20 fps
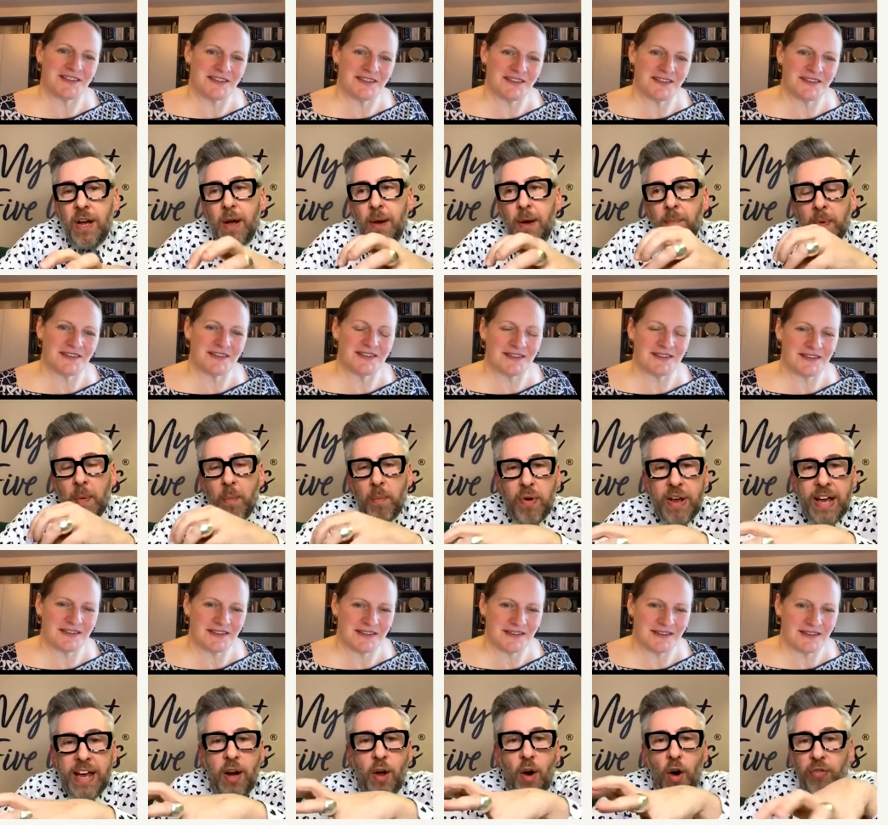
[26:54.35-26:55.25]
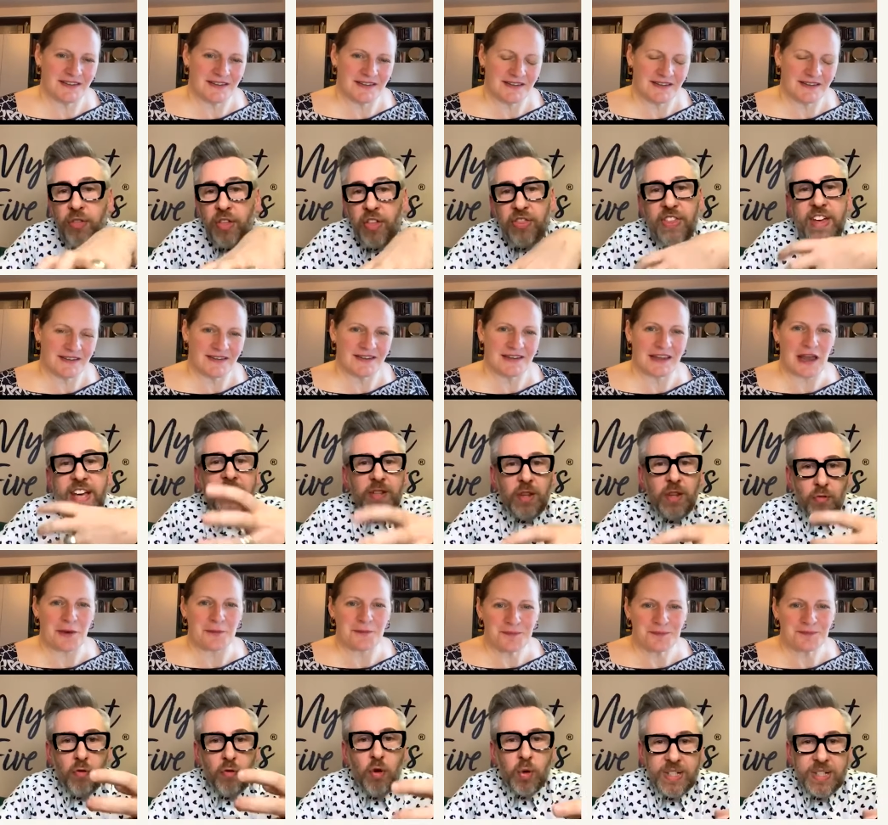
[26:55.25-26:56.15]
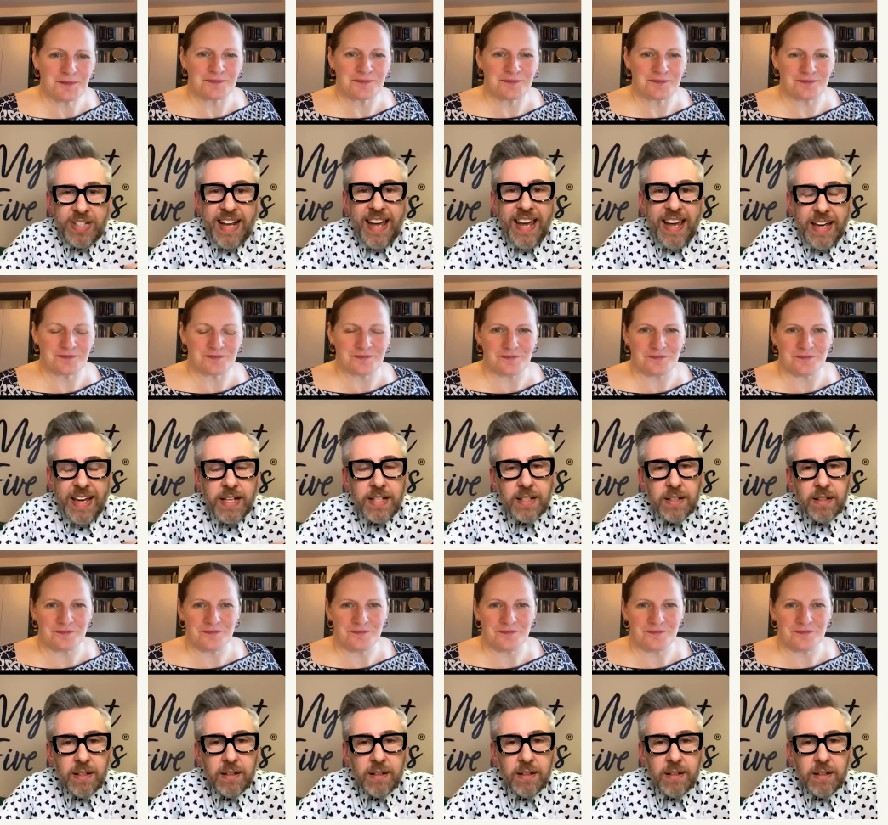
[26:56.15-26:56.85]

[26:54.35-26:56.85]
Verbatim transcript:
Speaker 1: bring in other things that yeah. rotate